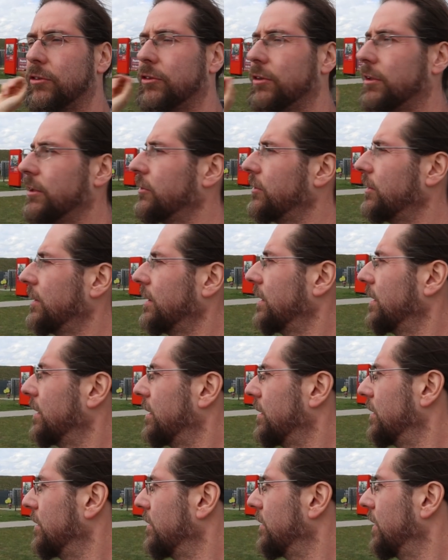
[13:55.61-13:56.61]

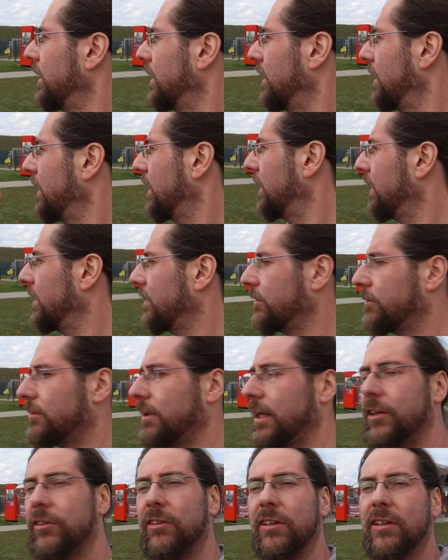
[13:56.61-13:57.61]
charging looking and
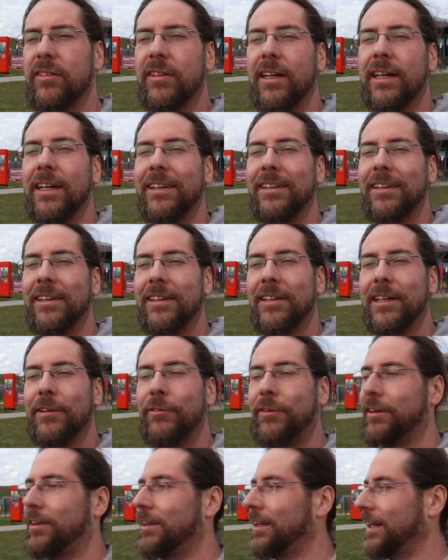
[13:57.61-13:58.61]
range anxiety and
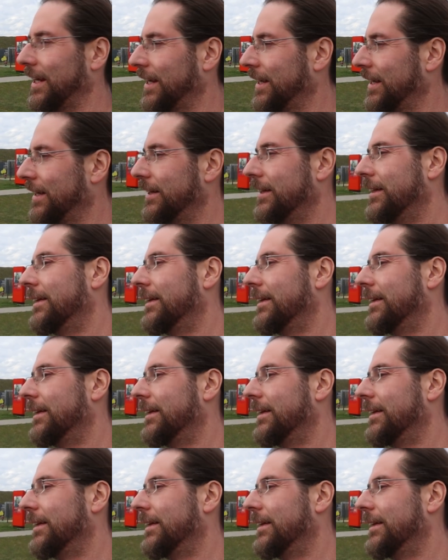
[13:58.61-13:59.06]
everything.